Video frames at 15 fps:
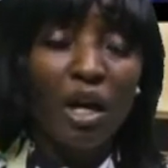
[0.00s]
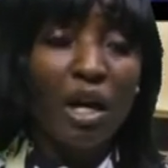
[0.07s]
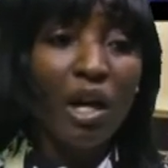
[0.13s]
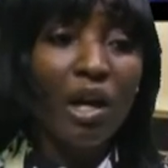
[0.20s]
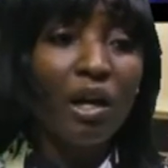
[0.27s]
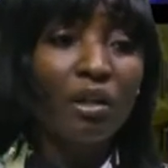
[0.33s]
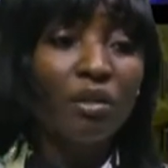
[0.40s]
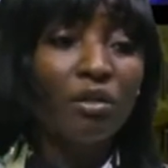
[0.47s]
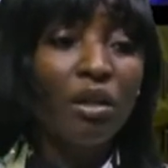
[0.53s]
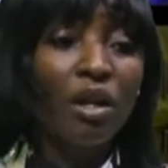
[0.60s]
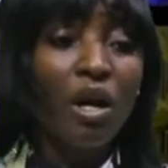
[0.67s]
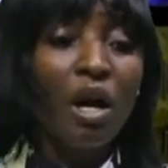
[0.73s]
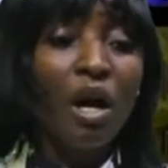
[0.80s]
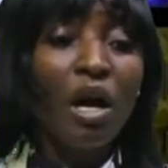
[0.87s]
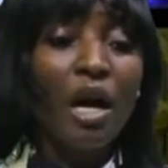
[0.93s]
And
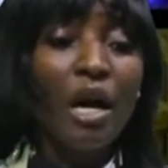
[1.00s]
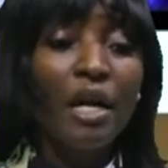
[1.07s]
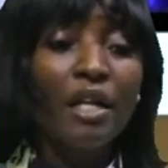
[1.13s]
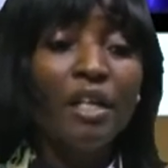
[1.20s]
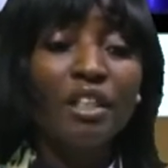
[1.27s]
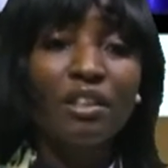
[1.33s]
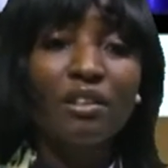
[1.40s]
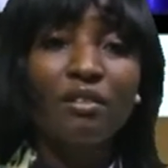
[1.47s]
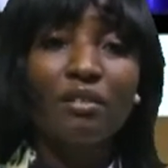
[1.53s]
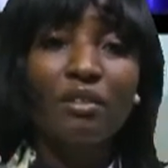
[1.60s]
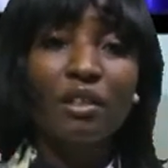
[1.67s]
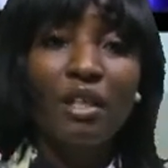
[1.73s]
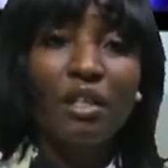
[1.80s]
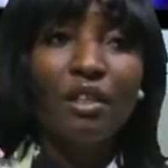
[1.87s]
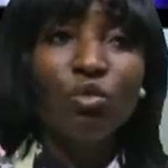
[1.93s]
it
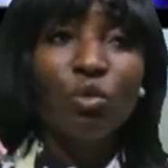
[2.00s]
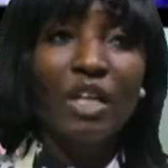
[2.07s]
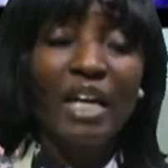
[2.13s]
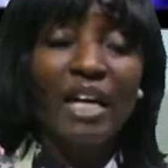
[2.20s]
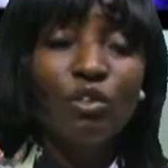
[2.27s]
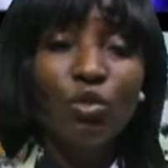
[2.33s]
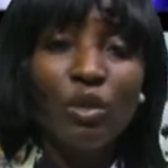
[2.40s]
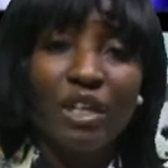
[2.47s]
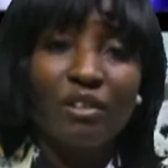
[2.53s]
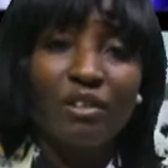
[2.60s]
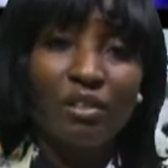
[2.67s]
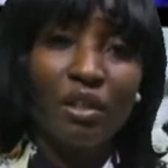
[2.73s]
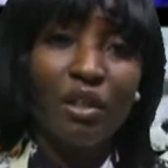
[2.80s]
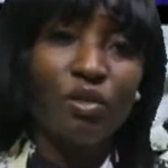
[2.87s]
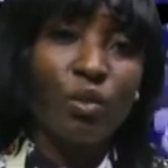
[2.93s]
will get to a
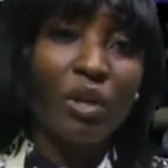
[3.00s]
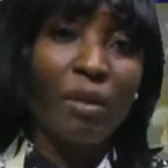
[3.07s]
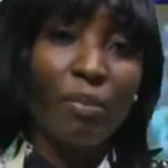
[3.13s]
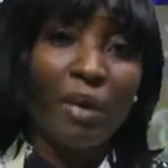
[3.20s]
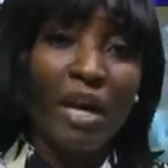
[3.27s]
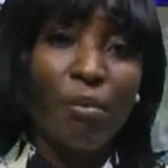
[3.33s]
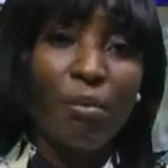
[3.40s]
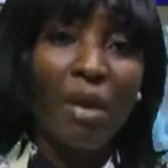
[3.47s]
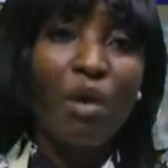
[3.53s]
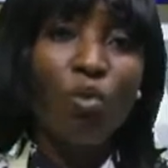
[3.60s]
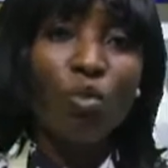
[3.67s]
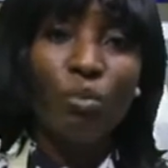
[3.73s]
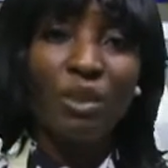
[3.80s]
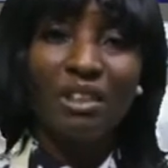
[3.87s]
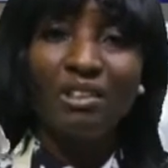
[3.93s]
stage whereby a man
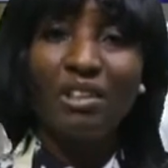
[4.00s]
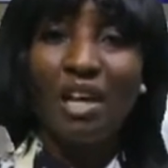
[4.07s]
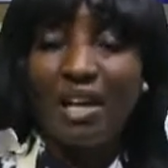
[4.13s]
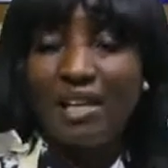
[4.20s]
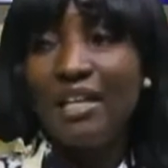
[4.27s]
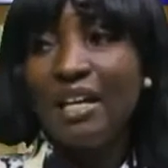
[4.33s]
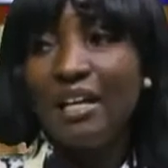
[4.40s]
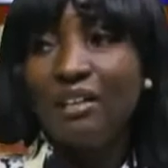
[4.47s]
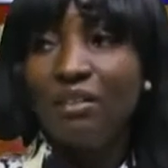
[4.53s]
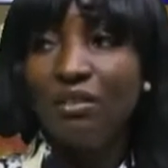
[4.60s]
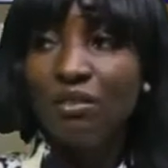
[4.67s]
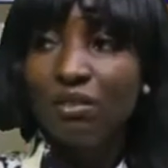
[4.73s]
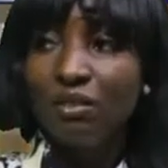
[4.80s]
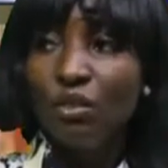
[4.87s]
will be tired.